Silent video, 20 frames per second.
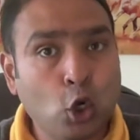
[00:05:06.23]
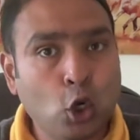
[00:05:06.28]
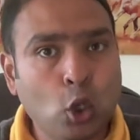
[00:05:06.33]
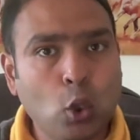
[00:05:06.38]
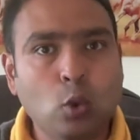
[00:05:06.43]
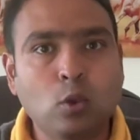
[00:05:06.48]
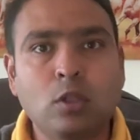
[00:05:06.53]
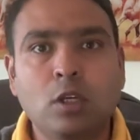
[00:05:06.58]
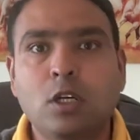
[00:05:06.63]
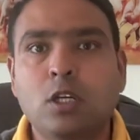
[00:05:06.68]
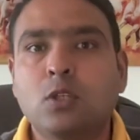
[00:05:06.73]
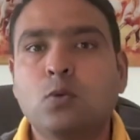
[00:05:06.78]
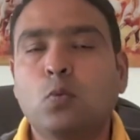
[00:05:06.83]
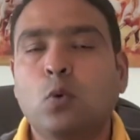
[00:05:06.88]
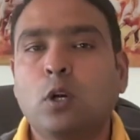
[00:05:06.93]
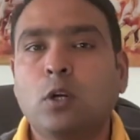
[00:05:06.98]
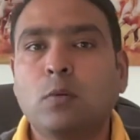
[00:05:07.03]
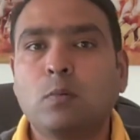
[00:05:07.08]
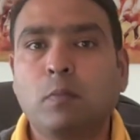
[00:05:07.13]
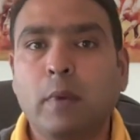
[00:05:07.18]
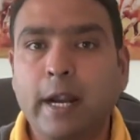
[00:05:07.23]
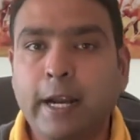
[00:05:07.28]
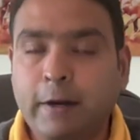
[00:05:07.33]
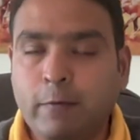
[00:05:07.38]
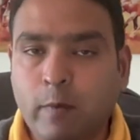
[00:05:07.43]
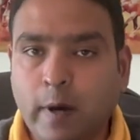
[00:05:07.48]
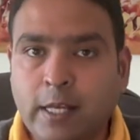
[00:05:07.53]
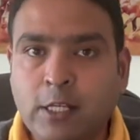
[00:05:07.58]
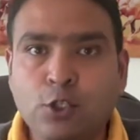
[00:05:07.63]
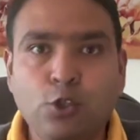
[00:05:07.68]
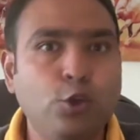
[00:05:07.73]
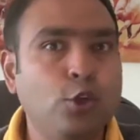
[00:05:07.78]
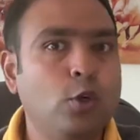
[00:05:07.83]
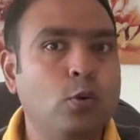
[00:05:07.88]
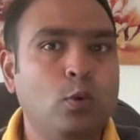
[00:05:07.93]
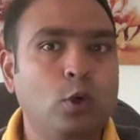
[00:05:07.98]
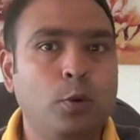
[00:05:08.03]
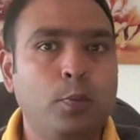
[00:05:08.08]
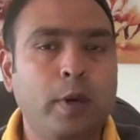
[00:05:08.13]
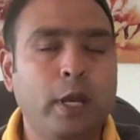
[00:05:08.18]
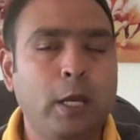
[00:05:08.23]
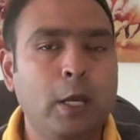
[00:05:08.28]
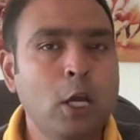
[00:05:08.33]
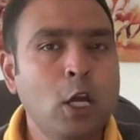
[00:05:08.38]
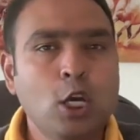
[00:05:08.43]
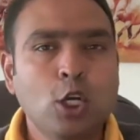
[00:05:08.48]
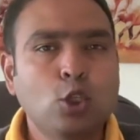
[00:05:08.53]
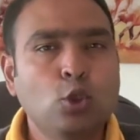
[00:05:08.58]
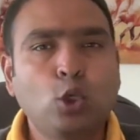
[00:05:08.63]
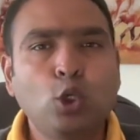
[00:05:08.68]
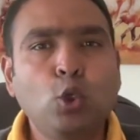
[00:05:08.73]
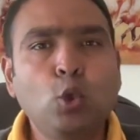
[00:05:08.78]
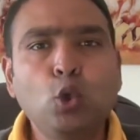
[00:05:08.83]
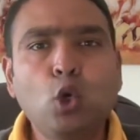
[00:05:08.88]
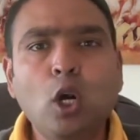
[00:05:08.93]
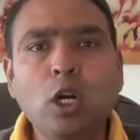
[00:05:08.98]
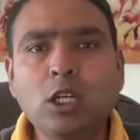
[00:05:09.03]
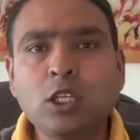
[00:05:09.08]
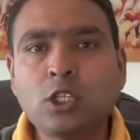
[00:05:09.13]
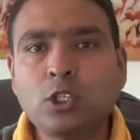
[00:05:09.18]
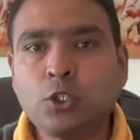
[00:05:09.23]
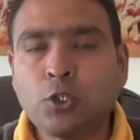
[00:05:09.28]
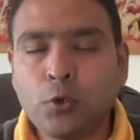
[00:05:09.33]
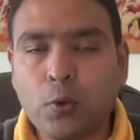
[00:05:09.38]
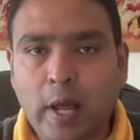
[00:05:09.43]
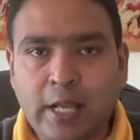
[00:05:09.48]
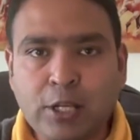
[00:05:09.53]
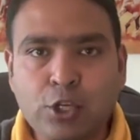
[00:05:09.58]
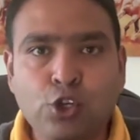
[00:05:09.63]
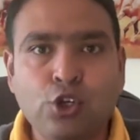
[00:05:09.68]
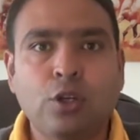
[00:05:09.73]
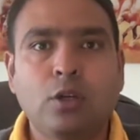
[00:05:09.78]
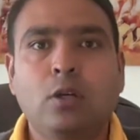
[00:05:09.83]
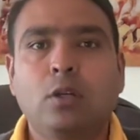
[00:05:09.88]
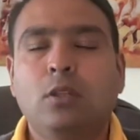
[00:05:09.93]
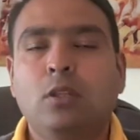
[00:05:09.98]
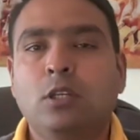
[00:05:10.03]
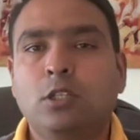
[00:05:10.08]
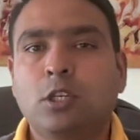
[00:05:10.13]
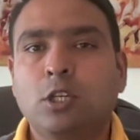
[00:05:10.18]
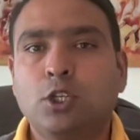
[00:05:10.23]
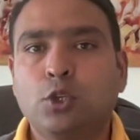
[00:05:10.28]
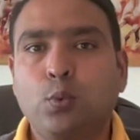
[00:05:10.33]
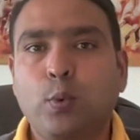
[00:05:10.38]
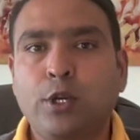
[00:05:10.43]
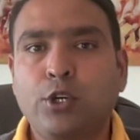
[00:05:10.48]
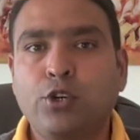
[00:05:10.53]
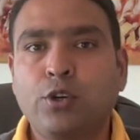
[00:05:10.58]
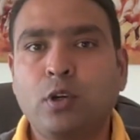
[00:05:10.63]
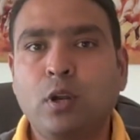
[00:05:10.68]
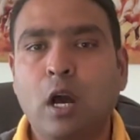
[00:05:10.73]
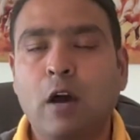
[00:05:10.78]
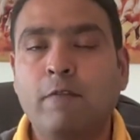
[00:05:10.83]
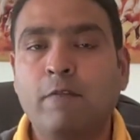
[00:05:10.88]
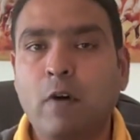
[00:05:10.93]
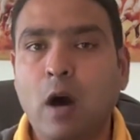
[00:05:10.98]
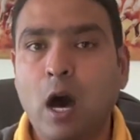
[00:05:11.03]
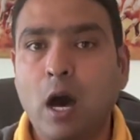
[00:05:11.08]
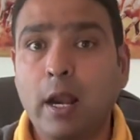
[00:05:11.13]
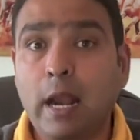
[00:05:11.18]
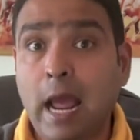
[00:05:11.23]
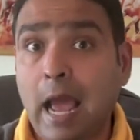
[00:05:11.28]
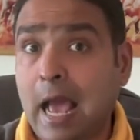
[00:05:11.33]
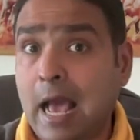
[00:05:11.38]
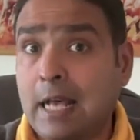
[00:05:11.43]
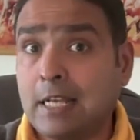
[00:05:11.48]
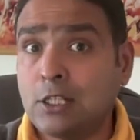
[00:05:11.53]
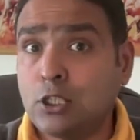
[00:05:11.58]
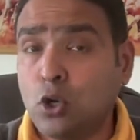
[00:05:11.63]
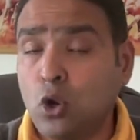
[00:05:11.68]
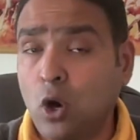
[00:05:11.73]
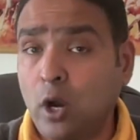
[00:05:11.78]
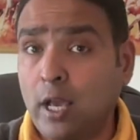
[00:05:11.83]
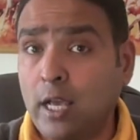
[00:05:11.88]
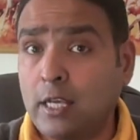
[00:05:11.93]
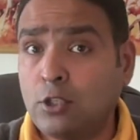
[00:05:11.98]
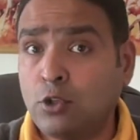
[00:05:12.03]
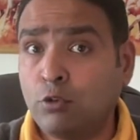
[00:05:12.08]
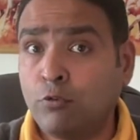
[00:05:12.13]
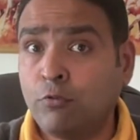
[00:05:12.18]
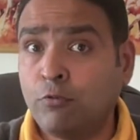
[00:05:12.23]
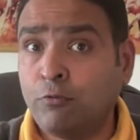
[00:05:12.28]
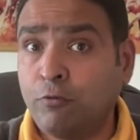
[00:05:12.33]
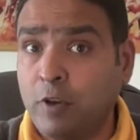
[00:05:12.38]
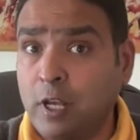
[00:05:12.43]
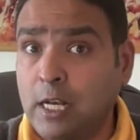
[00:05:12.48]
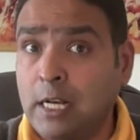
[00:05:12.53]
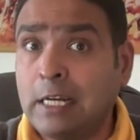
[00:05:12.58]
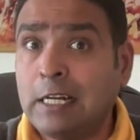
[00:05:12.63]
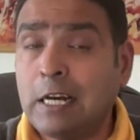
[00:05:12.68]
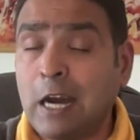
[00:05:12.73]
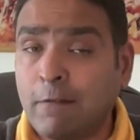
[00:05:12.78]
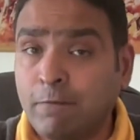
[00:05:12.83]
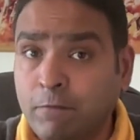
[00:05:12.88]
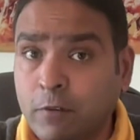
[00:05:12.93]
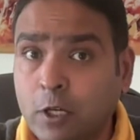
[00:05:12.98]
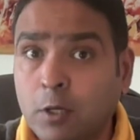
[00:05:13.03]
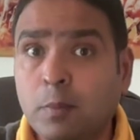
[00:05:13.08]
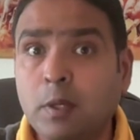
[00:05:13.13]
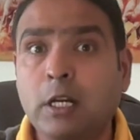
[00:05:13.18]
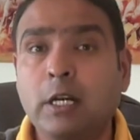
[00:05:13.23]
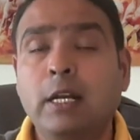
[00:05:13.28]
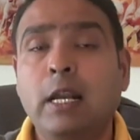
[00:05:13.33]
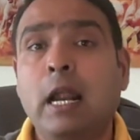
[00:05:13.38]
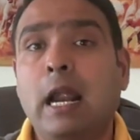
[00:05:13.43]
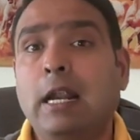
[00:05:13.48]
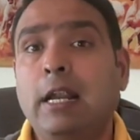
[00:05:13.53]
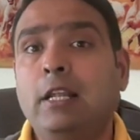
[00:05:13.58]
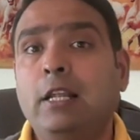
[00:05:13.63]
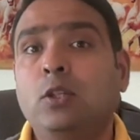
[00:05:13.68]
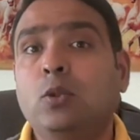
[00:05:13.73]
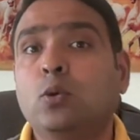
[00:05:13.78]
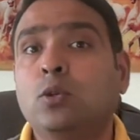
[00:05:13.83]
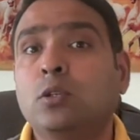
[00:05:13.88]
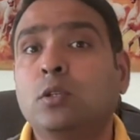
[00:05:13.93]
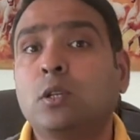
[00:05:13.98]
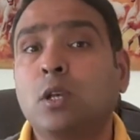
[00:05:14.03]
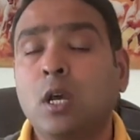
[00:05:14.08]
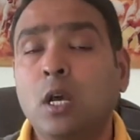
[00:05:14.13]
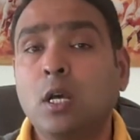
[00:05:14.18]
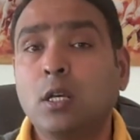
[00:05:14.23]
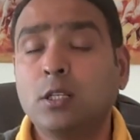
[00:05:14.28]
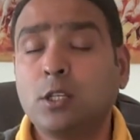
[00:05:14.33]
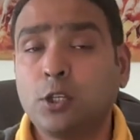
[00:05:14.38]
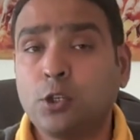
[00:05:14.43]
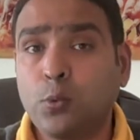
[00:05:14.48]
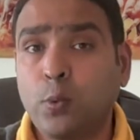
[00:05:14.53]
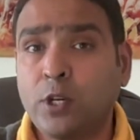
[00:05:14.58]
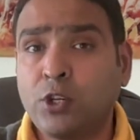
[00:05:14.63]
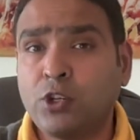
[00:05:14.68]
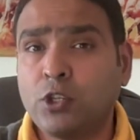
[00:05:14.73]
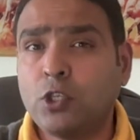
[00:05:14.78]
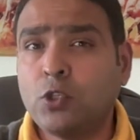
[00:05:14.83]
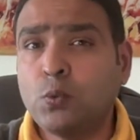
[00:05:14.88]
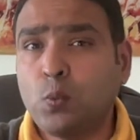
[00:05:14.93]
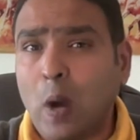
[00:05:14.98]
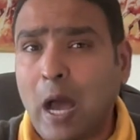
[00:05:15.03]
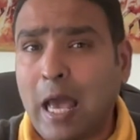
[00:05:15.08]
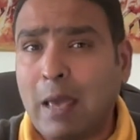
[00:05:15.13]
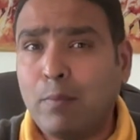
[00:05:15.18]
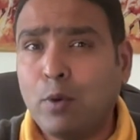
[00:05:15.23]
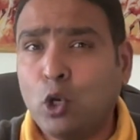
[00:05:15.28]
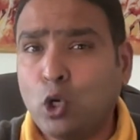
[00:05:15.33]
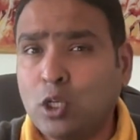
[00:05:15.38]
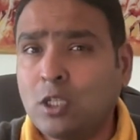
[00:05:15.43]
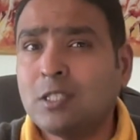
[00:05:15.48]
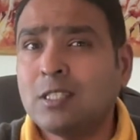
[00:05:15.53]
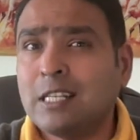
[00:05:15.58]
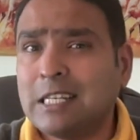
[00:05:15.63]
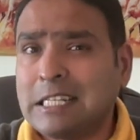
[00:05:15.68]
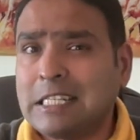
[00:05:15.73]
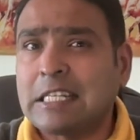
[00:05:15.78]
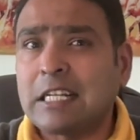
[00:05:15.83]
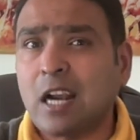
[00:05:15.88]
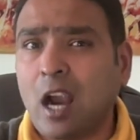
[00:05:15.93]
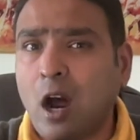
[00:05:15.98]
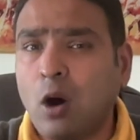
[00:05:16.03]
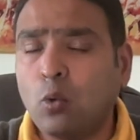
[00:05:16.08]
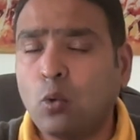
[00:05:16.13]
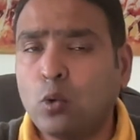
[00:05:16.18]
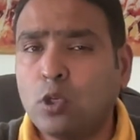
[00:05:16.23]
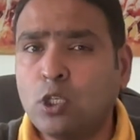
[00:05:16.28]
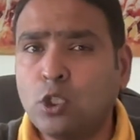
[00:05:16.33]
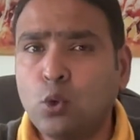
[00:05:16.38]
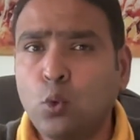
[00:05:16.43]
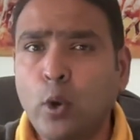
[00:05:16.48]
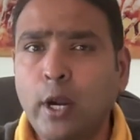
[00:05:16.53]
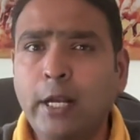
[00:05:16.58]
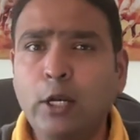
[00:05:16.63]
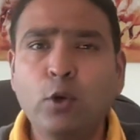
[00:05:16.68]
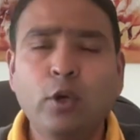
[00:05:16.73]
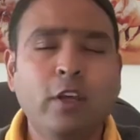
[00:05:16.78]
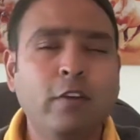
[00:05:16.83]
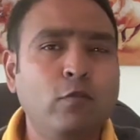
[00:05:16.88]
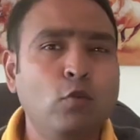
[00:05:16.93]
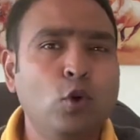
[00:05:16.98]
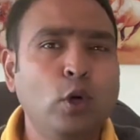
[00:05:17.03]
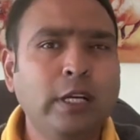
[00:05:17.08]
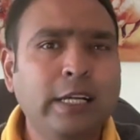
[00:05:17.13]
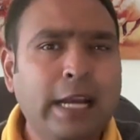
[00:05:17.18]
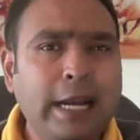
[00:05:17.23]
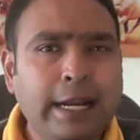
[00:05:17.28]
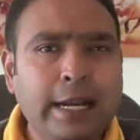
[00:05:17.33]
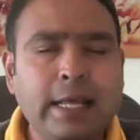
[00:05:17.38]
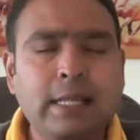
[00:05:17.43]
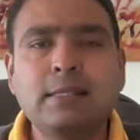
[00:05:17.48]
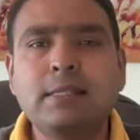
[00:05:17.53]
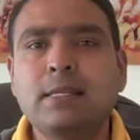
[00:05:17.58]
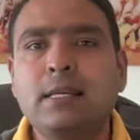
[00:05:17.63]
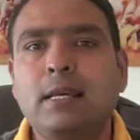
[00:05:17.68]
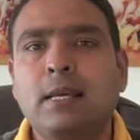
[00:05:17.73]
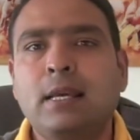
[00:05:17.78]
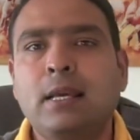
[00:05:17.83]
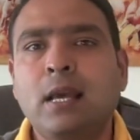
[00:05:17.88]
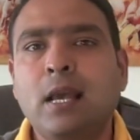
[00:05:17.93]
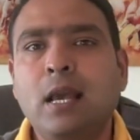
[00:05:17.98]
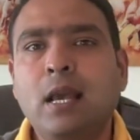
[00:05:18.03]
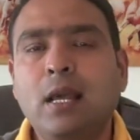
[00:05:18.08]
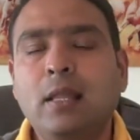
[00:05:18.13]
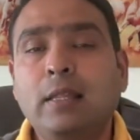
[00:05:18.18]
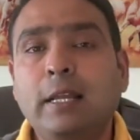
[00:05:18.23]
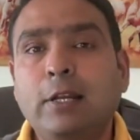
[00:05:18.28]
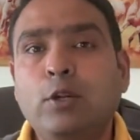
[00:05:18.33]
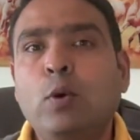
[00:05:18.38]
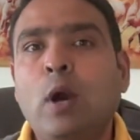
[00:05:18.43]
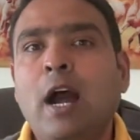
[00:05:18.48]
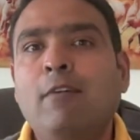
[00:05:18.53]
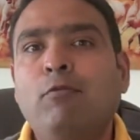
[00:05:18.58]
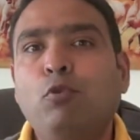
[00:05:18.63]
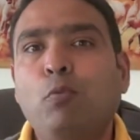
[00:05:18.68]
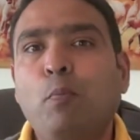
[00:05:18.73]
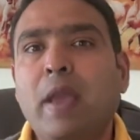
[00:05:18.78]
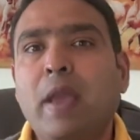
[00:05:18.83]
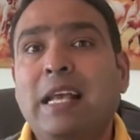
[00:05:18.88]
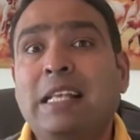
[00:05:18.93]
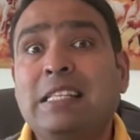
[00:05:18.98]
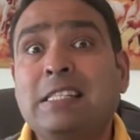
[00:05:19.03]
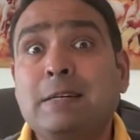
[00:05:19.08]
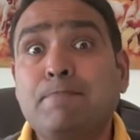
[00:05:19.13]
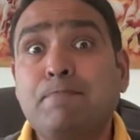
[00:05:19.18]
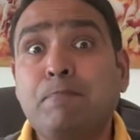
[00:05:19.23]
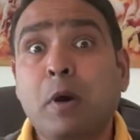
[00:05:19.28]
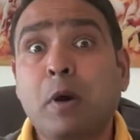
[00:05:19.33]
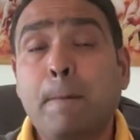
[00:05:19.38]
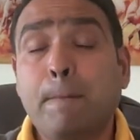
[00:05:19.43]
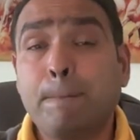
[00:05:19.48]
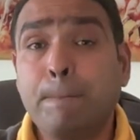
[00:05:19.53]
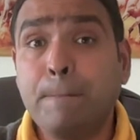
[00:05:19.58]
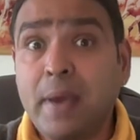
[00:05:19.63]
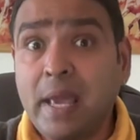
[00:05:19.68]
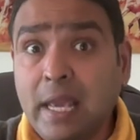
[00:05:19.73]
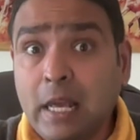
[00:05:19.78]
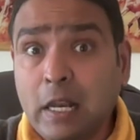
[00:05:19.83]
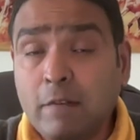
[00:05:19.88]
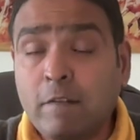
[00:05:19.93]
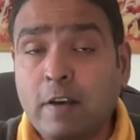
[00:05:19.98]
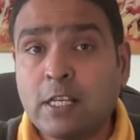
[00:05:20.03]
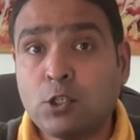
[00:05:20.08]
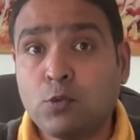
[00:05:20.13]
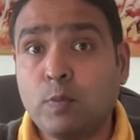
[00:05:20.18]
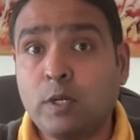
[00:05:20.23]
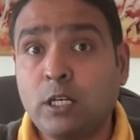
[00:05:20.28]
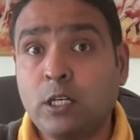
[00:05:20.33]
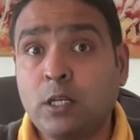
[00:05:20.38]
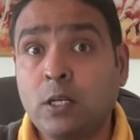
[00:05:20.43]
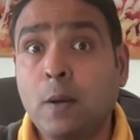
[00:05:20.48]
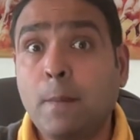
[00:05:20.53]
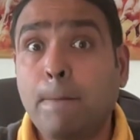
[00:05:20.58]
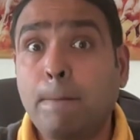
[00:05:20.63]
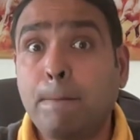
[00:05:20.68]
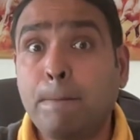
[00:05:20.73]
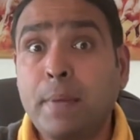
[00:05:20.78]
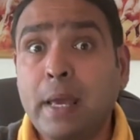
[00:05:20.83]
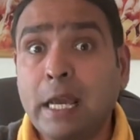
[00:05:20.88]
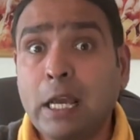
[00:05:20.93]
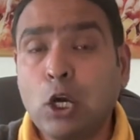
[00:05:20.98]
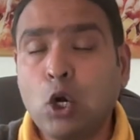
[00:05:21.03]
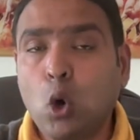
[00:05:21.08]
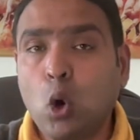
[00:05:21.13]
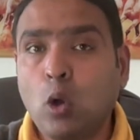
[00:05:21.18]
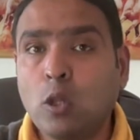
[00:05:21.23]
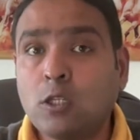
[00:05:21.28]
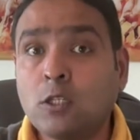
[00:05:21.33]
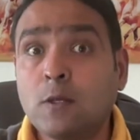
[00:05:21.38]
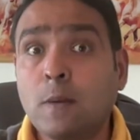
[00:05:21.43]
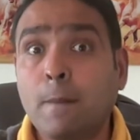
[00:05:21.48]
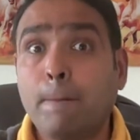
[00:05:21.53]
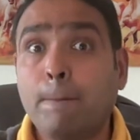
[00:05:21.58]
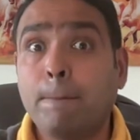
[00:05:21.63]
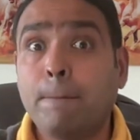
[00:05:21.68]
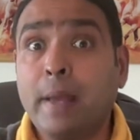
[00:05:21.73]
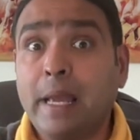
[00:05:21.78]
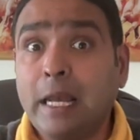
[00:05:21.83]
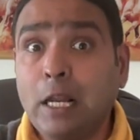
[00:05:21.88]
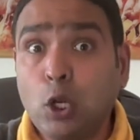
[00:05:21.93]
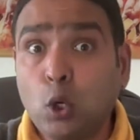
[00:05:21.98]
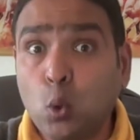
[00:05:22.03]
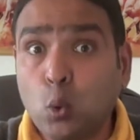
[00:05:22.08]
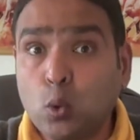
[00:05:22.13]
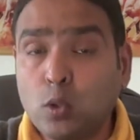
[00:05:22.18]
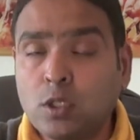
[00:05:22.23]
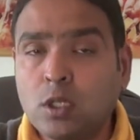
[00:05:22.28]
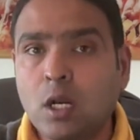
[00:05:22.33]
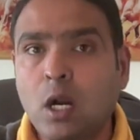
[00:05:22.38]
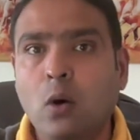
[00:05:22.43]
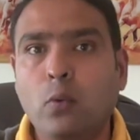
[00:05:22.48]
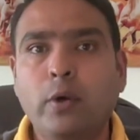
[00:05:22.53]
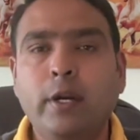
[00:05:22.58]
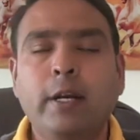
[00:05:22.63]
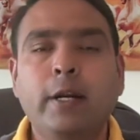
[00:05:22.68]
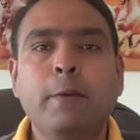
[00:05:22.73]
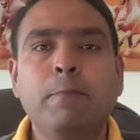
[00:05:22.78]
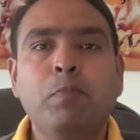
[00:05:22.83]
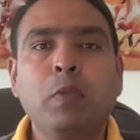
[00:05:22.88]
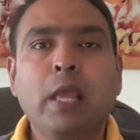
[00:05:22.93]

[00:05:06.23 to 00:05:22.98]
cloth is what my advice to you would be. So do not stretch the situation afar as long as you feel comfortable in handling those situations. Why? Because this Rahu is going to give you a tendency that you have to make some big investment, big calls, big loans around it.